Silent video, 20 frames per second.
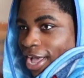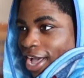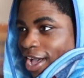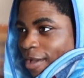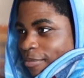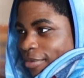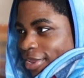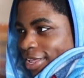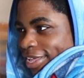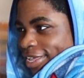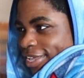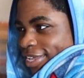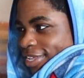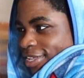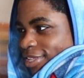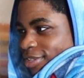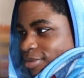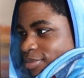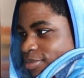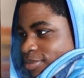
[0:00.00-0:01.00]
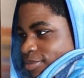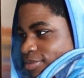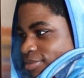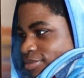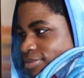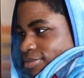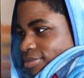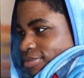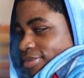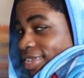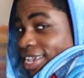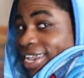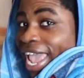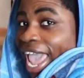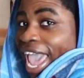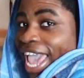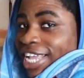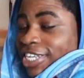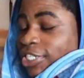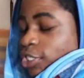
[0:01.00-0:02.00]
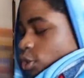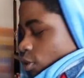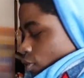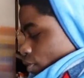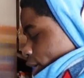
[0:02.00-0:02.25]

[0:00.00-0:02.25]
I'm like an angel